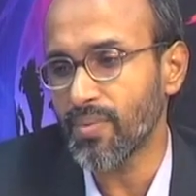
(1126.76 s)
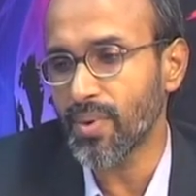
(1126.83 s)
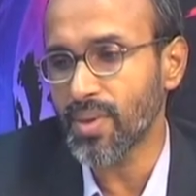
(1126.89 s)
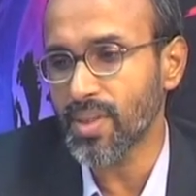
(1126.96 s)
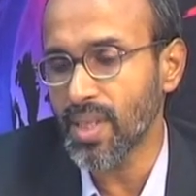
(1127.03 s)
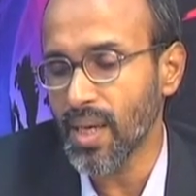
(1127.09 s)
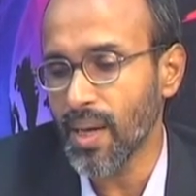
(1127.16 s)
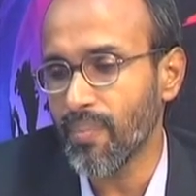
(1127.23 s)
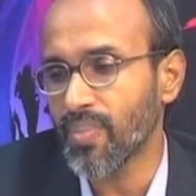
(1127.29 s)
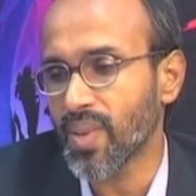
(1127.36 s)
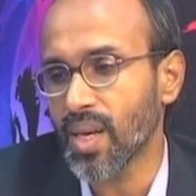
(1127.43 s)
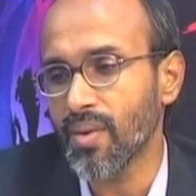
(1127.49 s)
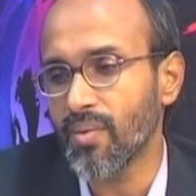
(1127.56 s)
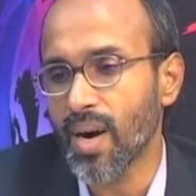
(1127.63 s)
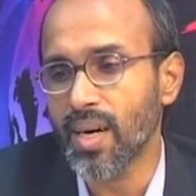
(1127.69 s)
for the
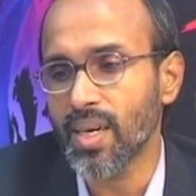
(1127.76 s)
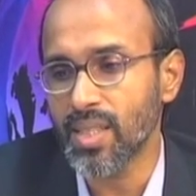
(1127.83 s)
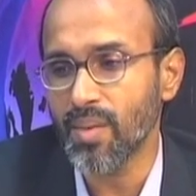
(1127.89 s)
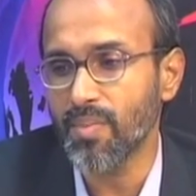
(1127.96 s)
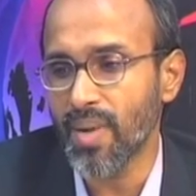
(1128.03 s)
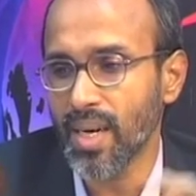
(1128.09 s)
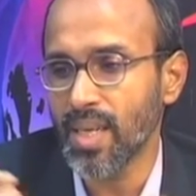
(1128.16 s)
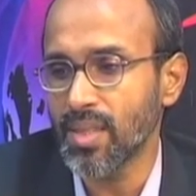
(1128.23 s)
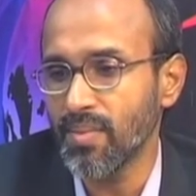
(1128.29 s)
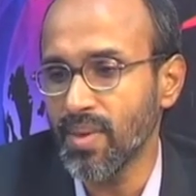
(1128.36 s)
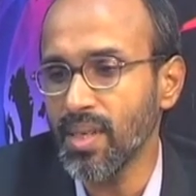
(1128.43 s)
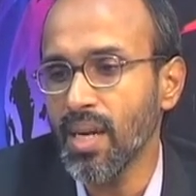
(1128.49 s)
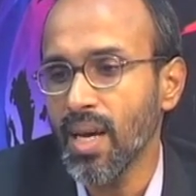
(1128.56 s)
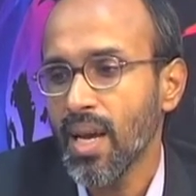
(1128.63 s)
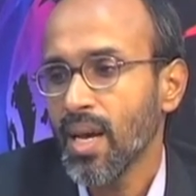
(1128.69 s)
watershed management.